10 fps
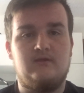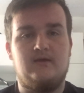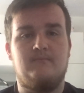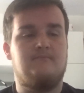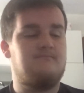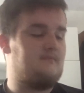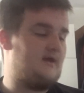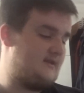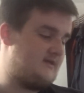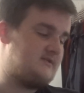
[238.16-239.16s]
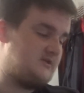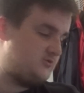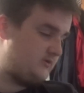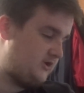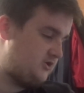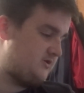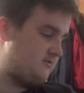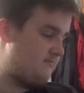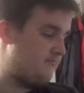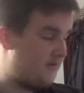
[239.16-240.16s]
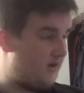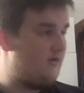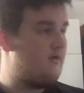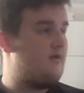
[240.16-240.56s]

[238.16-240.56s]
in that situation. But